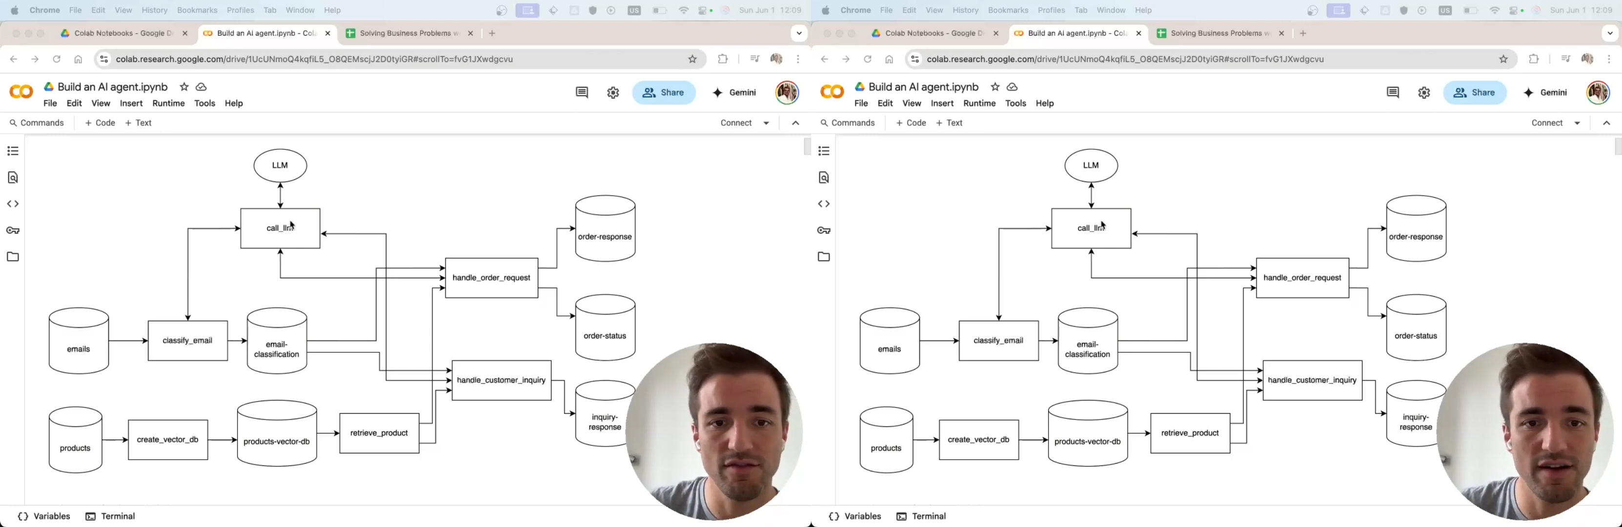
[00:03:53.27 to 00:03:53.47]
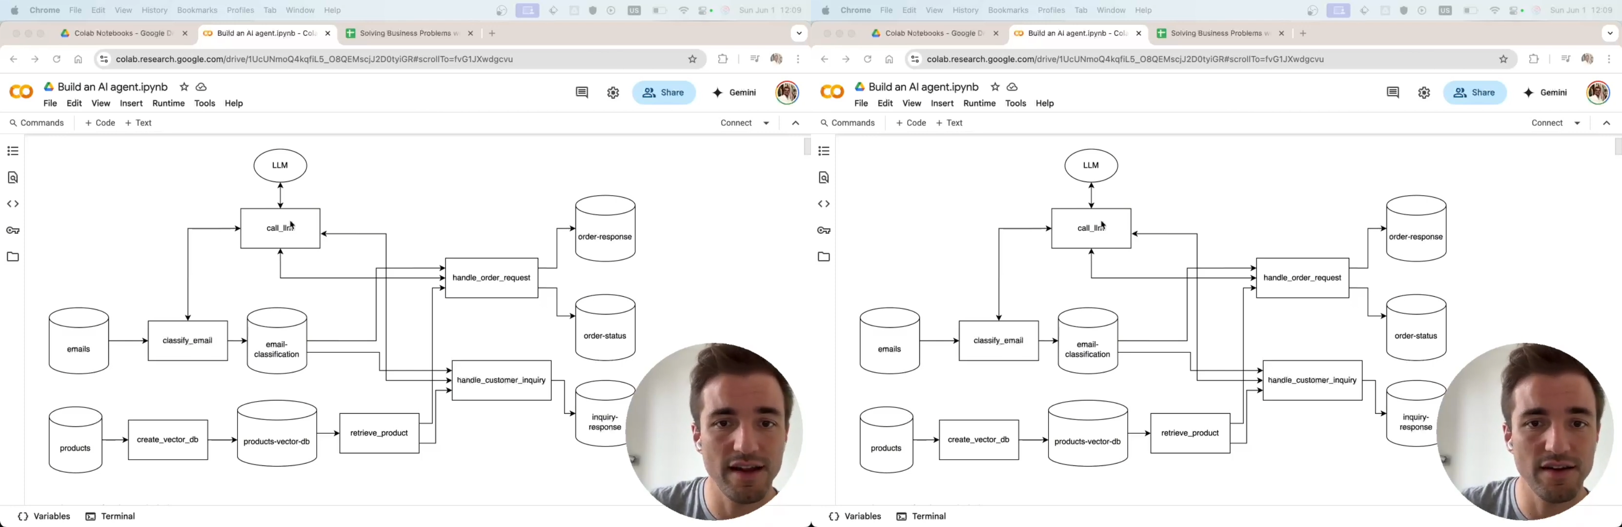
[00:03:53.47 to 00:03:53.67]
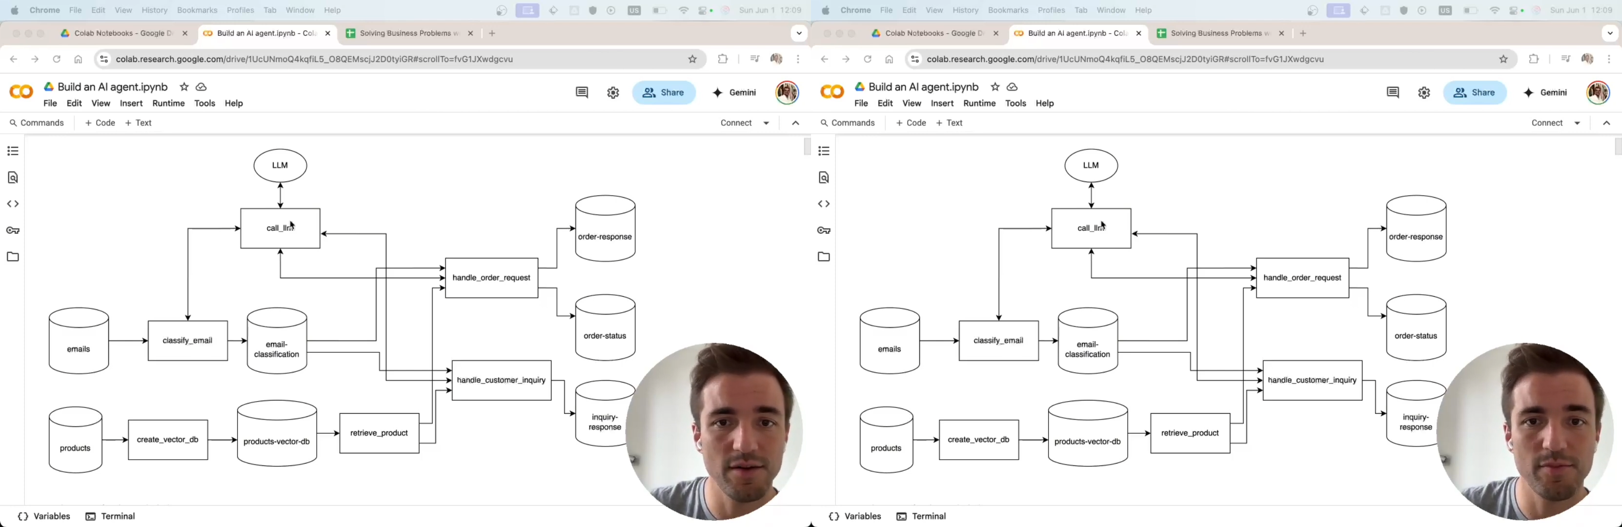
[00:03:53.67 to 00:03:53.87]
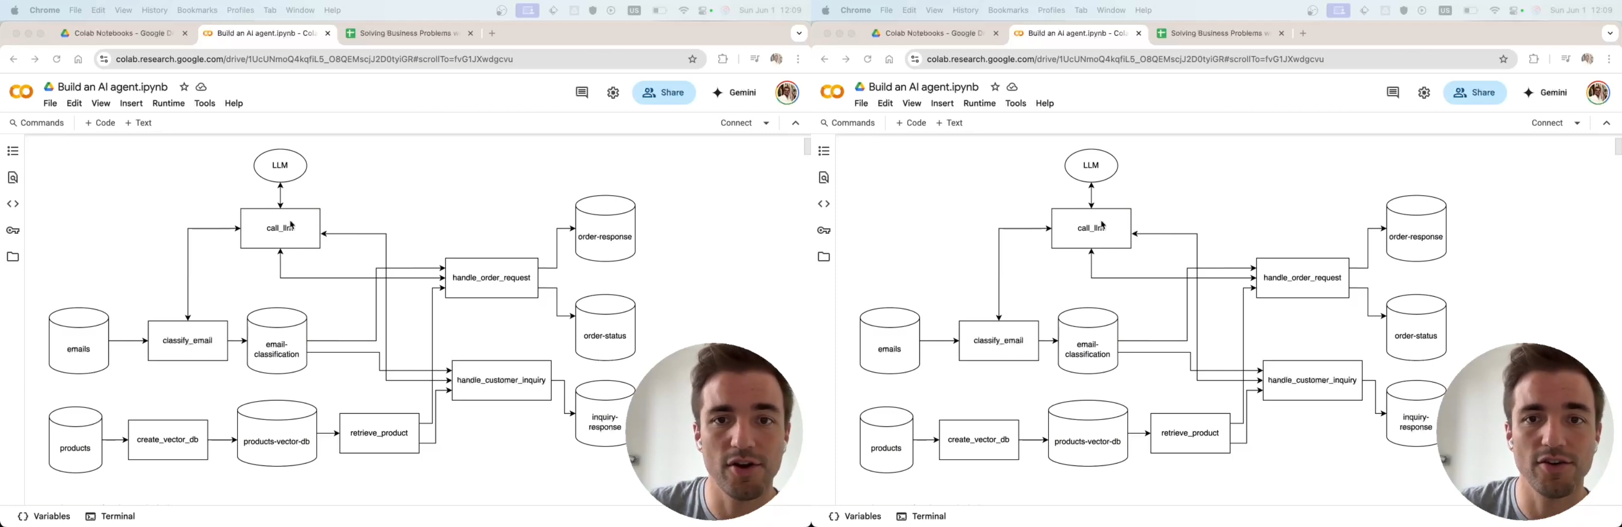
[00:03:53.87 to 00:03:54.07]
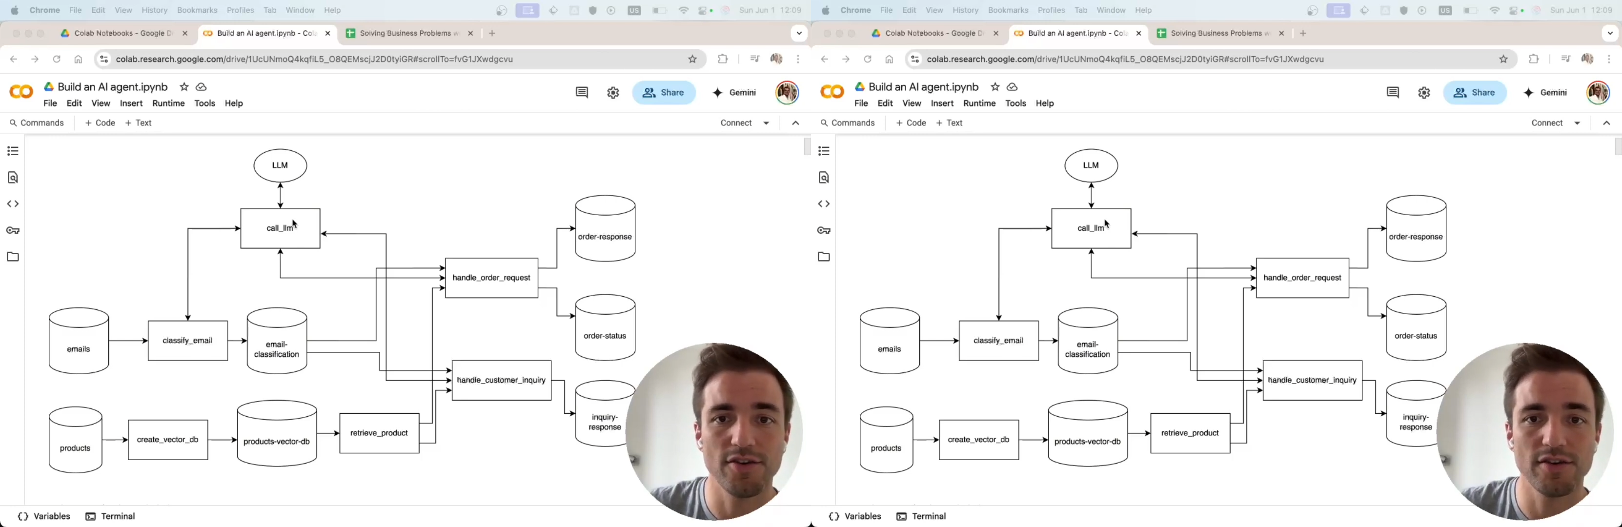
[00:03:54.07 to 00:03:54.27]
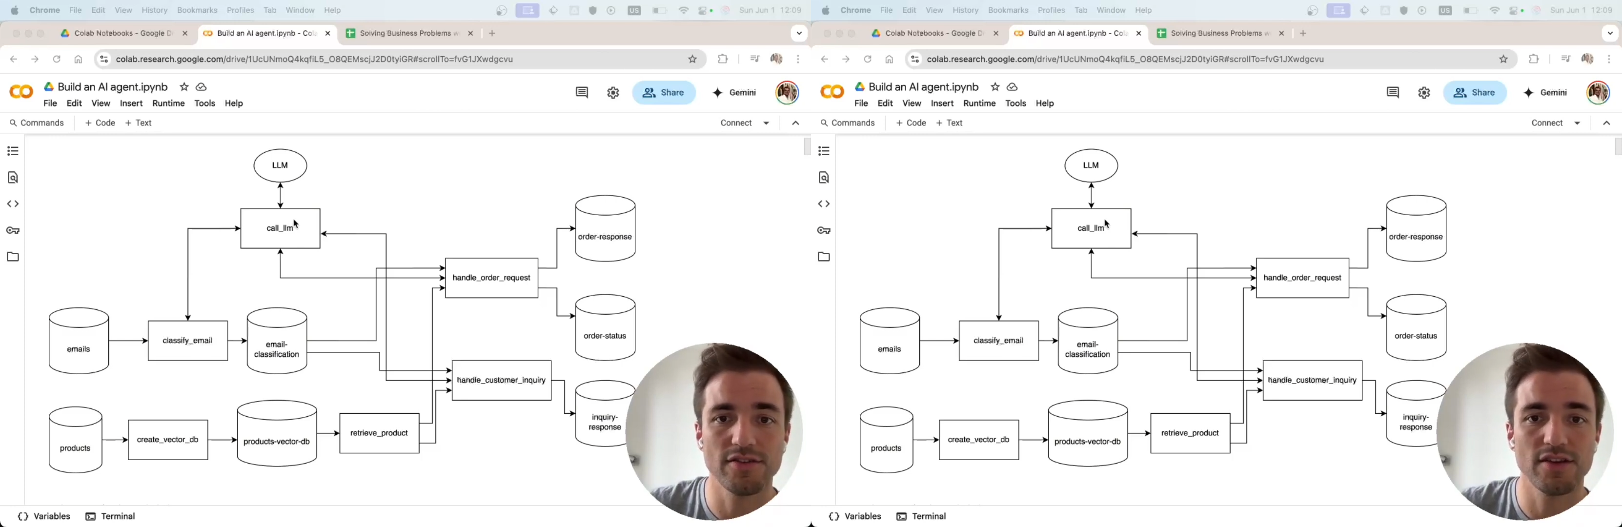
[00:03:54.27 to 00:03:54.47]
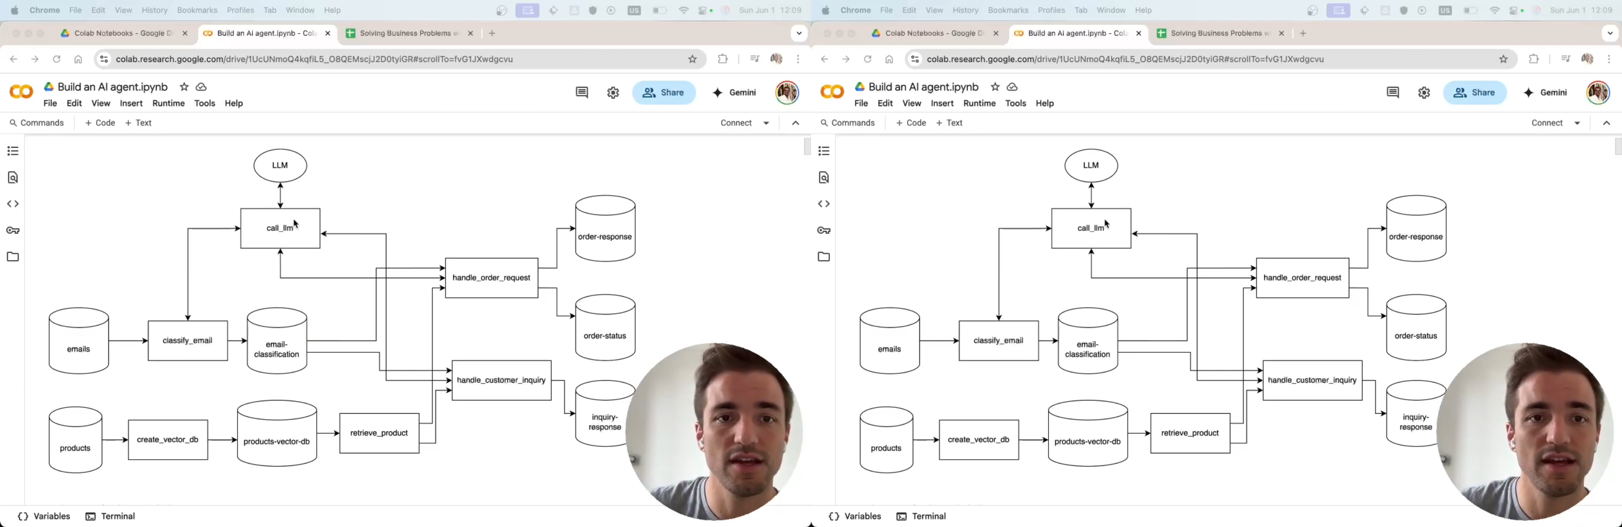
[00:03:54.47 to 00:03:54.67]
finding the product,